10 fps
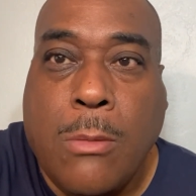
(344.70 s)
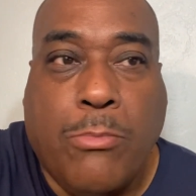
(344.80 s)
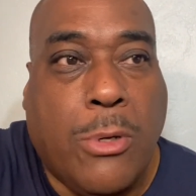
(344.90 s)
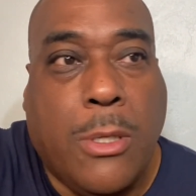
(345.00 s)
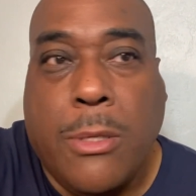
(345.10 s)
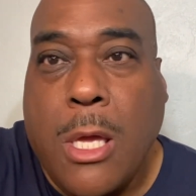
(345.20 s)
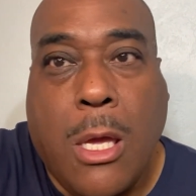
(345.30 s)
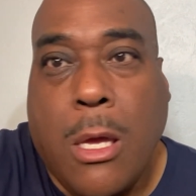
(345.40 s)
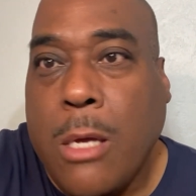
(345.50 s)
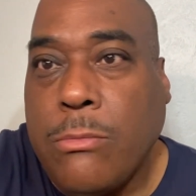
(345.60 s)
But
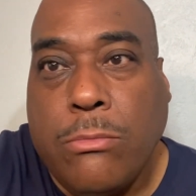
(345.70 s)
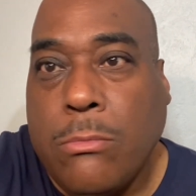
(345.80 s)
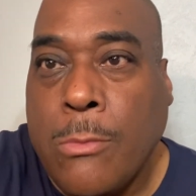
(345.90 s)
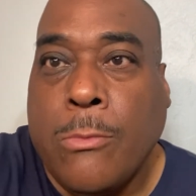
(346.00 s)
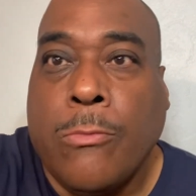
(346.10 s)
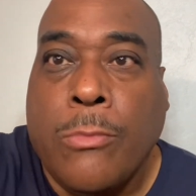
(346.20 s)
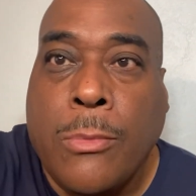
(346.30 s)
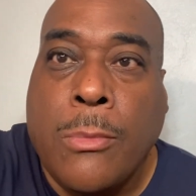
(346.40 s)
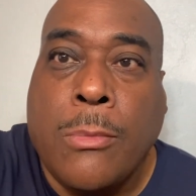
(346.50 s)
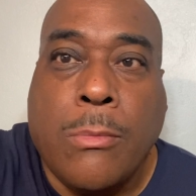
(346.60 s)
nah,
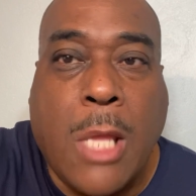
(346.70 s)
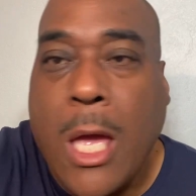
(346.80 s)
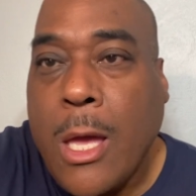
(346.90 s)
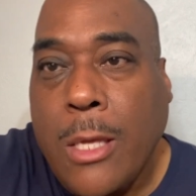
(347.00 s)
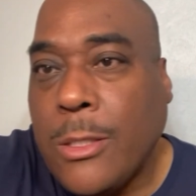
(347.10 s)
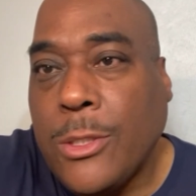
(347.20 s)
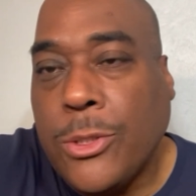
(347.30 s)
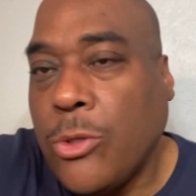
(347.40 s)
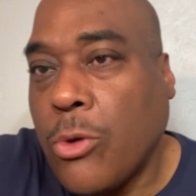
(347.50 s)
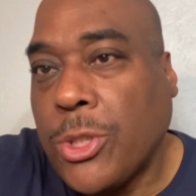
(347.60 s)
there's
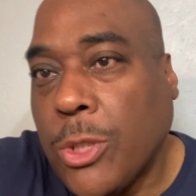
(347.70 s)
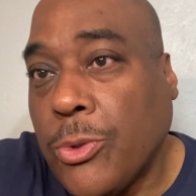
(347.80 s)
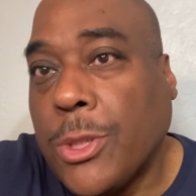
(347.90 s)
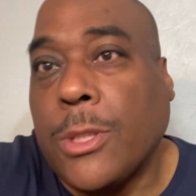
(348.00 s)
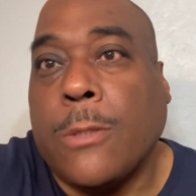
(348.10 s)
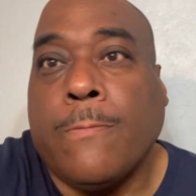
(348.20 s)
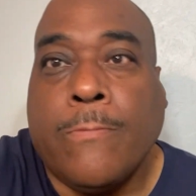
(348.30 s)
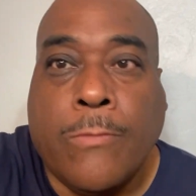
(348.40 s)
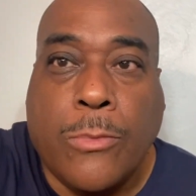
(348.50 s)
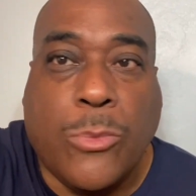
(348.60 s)
no excuses.
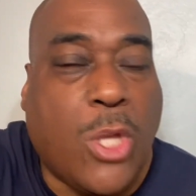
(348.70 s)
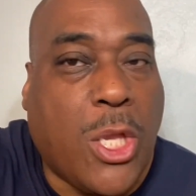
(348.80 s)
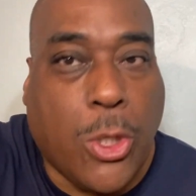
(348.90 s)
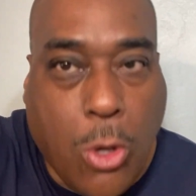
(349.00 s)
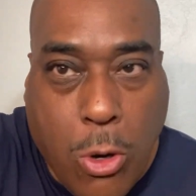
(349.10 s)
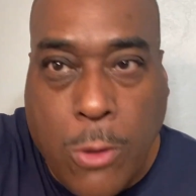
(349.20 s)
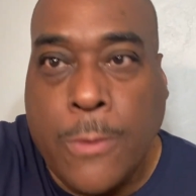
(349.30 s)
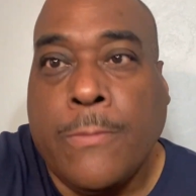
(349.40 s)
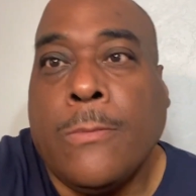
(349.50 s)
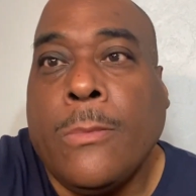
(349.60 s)
None at all.
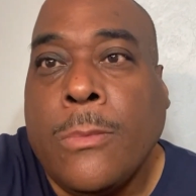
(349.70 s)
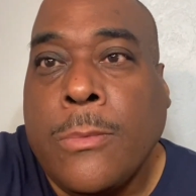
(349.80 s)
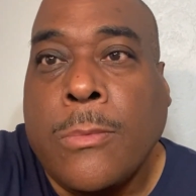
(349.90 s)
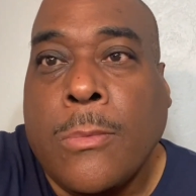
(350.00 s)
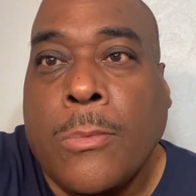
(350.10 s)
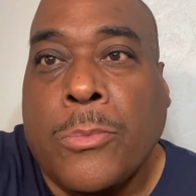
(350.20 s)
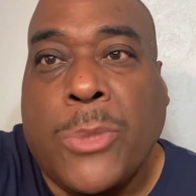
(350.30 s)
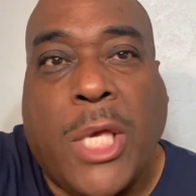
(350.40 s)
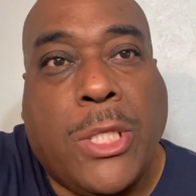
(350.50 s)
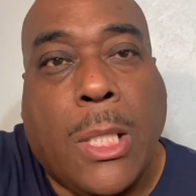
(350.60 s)

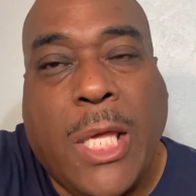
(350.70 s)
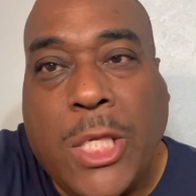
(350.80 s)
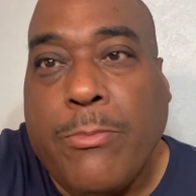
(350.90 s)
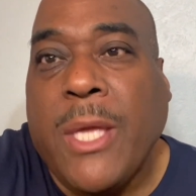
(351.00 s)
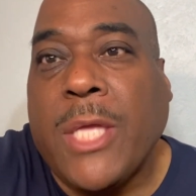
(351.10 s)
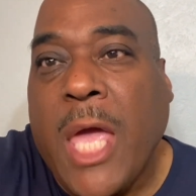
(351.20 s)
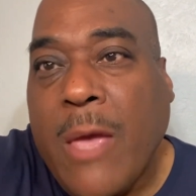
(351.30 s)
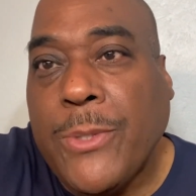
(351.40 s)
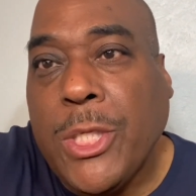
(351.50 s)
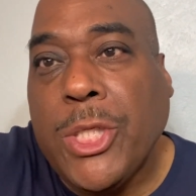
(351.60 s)
They should at least make the
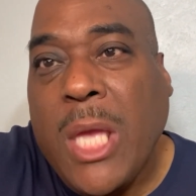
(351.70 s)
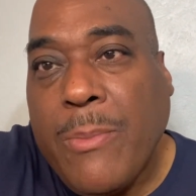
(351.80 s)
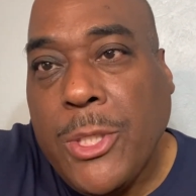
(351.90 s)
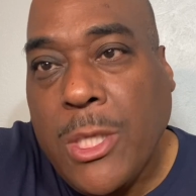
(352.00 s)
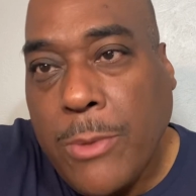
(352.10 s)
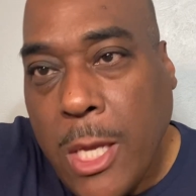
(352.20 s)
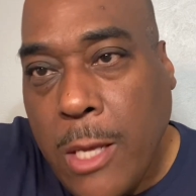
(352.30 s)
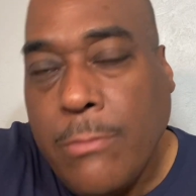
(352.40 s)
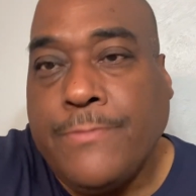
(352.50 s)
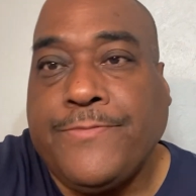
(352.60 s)
AFC Championship game.